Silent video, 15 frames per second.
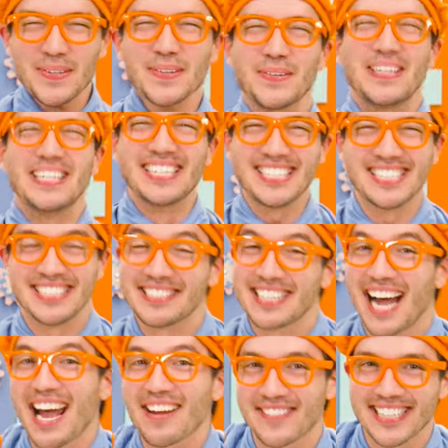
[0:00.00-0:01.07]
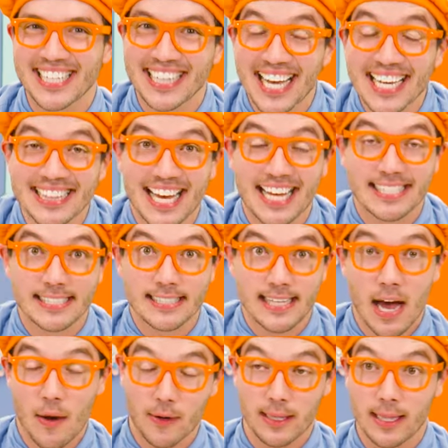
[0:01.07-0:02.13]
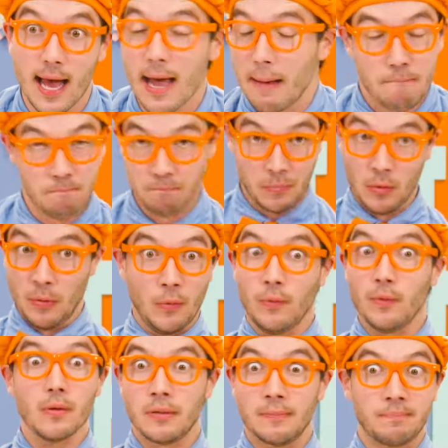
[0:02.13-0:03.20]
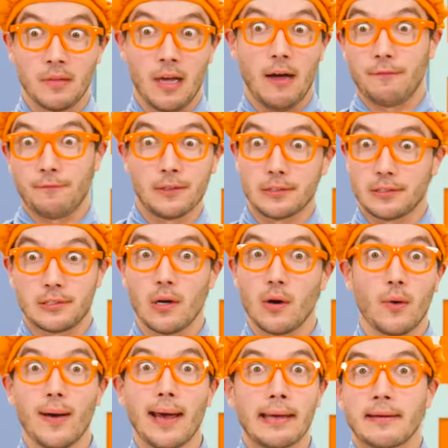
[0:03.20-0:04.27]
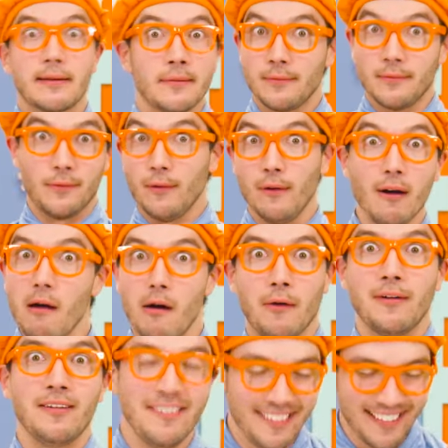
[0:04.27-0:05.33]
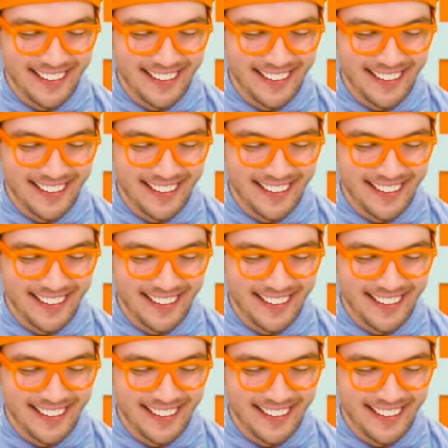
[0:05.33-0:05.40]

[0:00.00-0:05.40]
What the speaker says: Woo! I really like that sour lime. Woo, I feel so awake. Whoa!